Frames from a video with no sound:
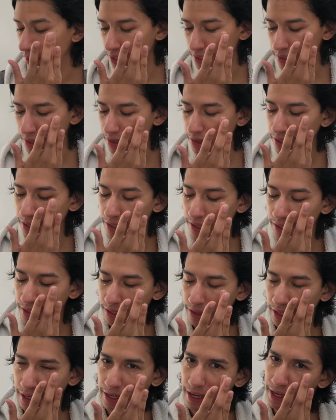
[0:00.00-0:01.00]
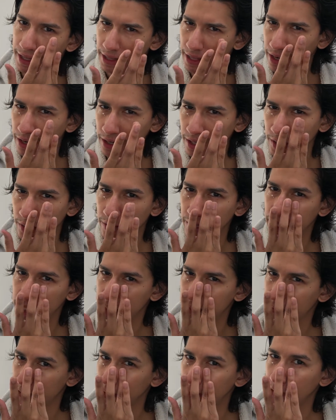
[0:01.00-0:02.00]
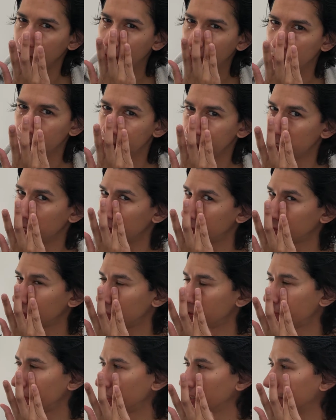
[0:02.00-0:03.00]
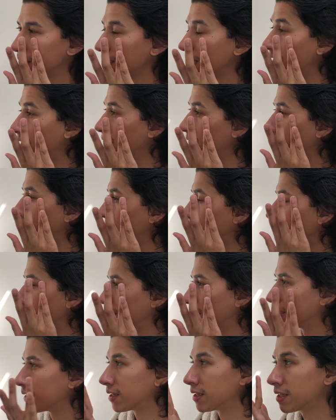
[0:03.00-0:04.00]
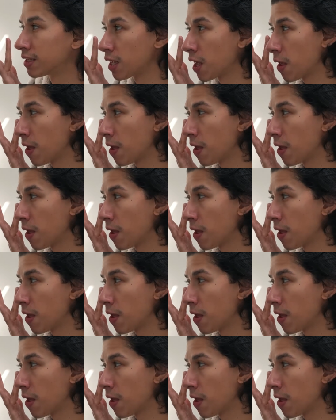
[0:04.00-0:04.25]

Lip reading: I saw the like highlighted ingredients for the pharmacy, I was super excited because it's